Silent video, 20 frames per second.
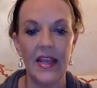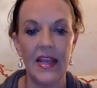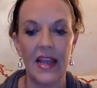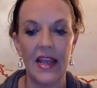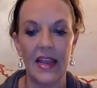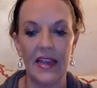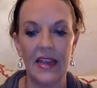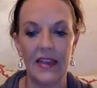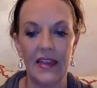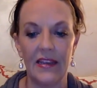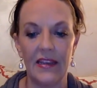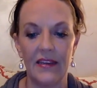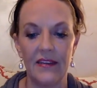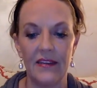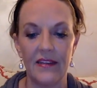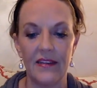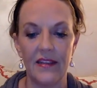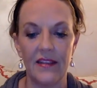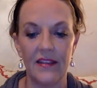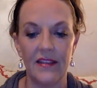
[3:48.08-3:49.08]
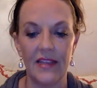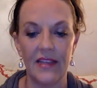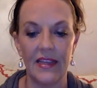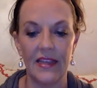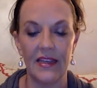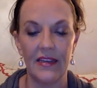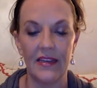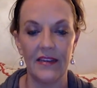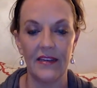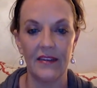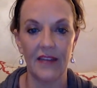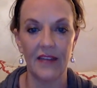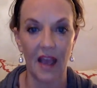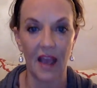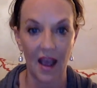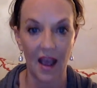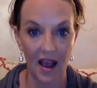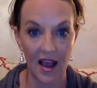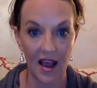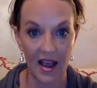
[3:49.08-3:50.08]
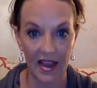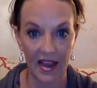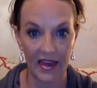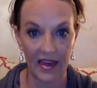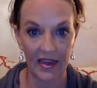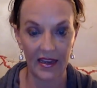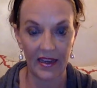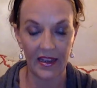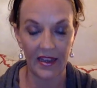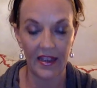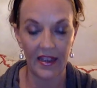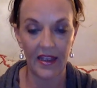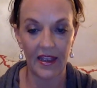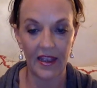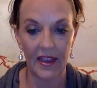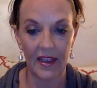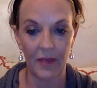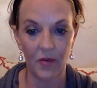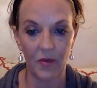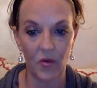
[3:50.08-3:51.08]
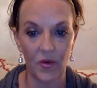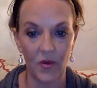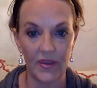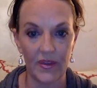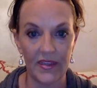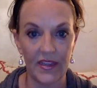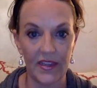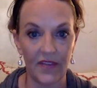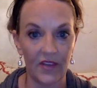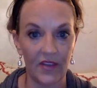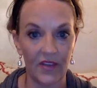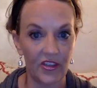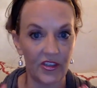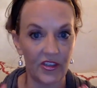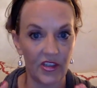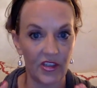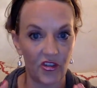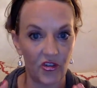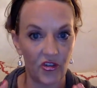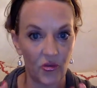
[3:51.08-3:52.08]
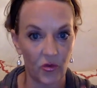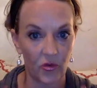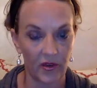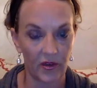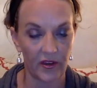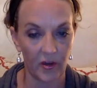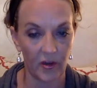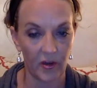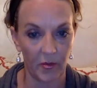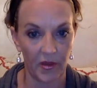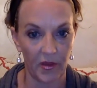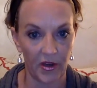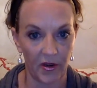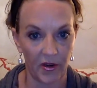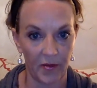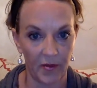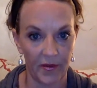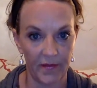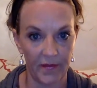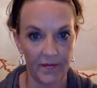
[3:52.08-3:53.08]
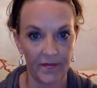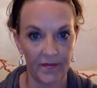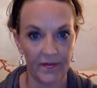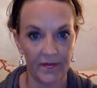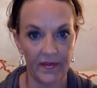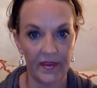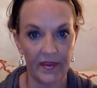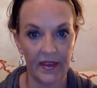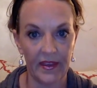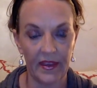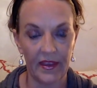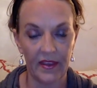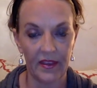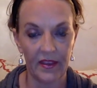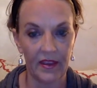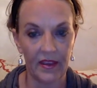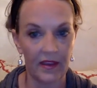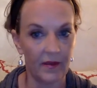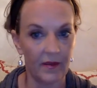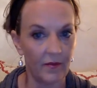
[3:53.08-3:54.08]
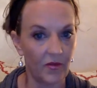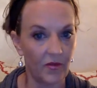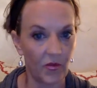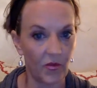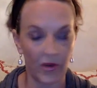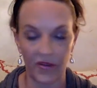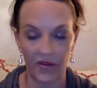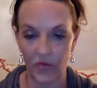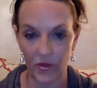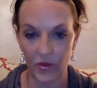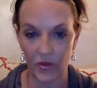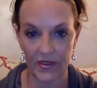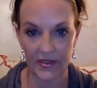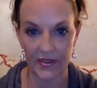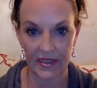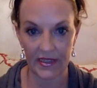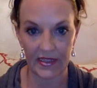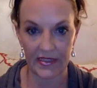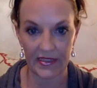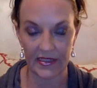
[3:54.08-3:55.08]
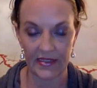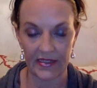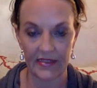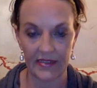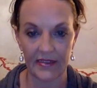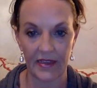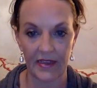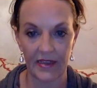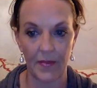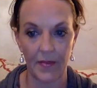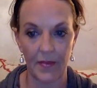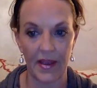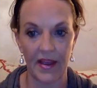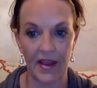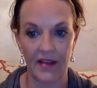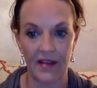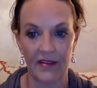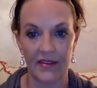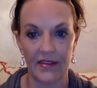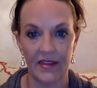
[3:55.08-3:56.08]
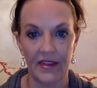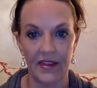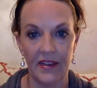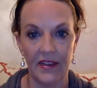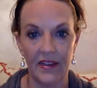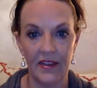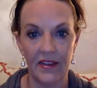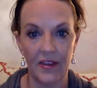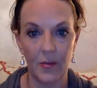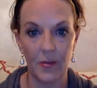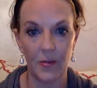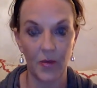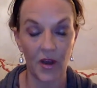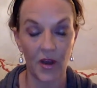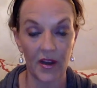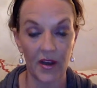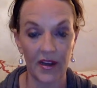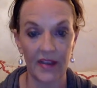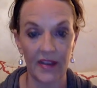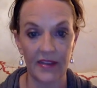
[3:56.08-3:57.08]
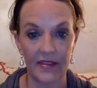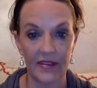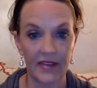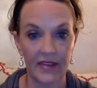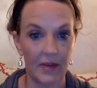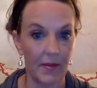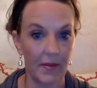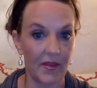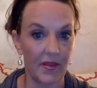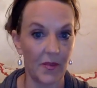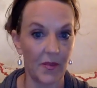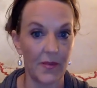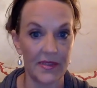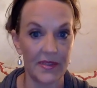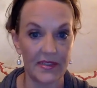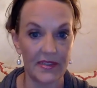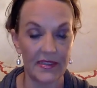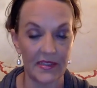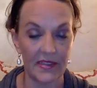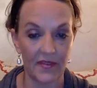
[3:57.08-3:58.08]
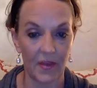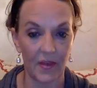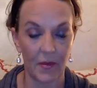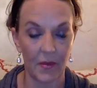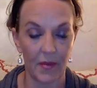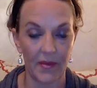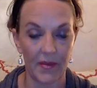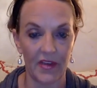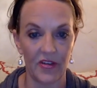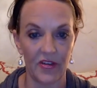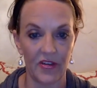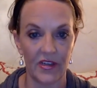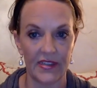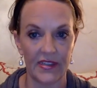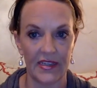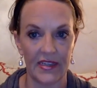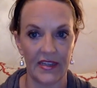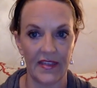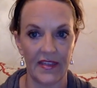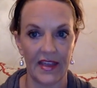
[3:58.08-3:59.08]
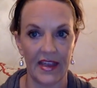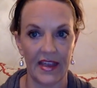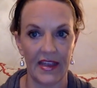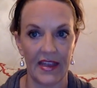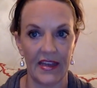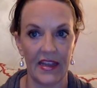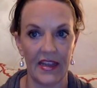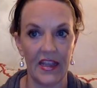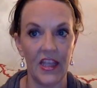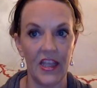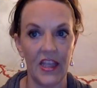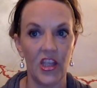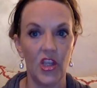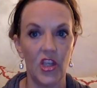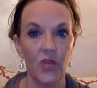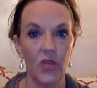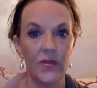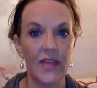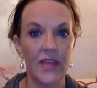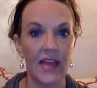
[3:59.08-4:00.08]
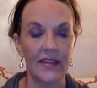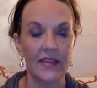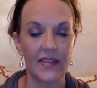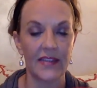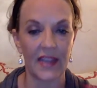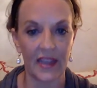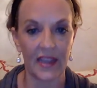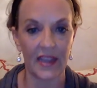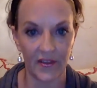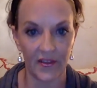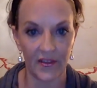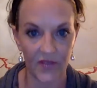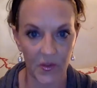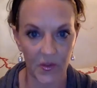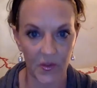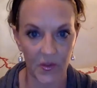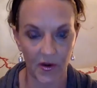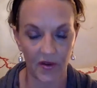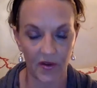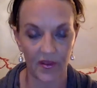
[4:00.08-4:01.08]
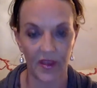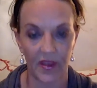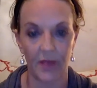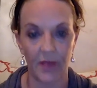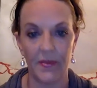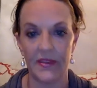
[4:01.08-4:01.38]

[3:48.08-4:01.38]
And then I am going to give just a short little blurb, 3 or 4 sentences about the products and about the business, if they might be interested in that. Use that to kind of spur them.